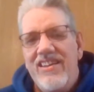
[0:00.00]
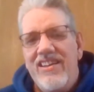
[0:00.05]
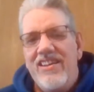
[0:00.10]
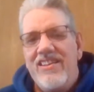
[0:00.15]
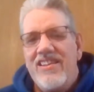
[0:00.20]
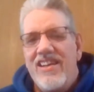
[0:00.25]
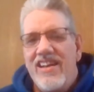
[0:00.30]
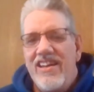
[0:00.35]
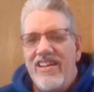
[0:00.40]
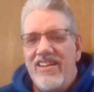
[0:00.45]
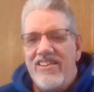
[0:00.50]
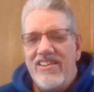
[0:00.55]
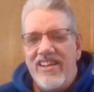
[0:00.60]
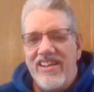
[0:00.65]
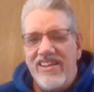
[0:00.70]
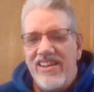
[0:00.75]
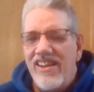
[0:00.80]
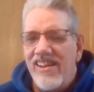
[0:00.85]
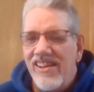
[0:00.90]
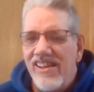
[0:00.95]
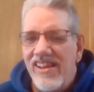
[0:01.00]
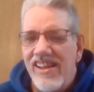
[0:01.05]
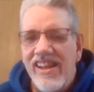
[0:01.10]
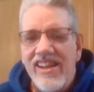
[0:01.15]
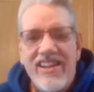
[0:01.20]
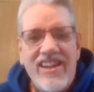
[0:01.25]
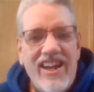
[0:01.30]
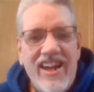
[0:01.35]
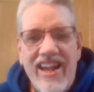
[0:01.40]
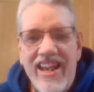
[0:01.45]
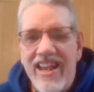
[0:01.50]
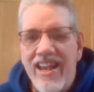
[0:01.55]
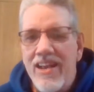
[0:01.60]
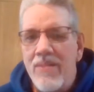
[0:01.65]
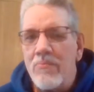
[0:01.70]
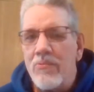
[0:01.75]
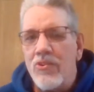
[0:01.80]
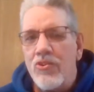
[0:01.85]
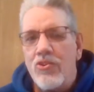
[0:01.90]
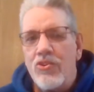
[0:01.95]
It kind of did, and I
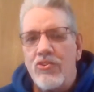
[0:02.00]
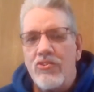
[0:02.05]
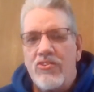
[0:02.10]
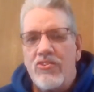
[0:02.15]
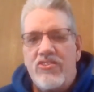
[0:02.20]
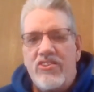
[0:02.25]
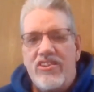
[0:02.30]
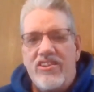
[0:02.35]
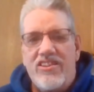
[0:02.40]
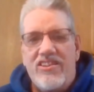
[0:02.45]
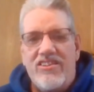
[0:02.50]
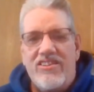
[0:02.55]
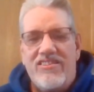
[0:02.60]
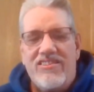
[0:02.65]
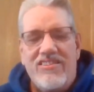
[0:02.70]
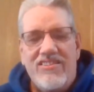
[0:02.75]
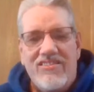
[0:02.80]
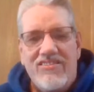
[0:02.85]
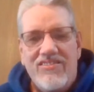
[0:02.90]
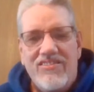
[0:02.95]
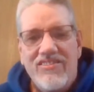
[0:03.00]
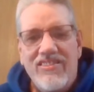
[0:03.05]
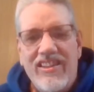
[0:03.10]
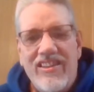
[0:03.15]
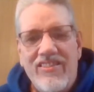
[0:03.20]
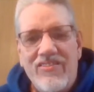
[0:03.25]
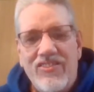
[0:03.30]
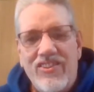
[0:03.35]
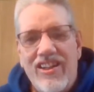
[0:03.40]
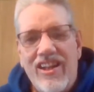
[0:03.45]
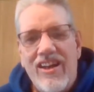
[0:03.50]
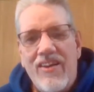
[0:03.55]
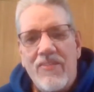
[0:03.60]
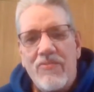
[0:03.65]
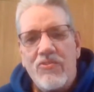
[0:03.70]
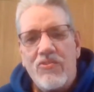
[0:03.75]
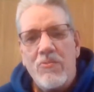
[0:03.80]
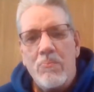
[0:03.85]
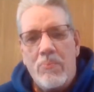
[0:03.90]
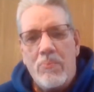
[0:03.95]
am known to level
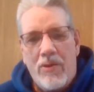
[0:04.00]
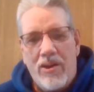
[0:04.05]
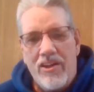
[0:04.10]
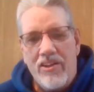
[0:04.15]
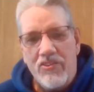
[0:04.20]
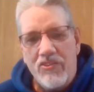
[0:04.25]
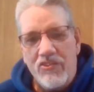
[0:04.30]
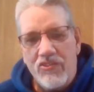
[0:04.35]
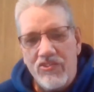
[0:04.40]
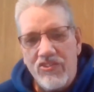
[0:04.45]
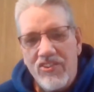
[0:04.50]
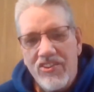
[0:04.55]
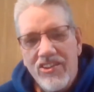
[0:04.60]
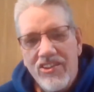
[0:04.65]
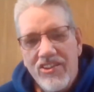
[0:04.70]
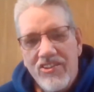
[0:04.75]
off some puns.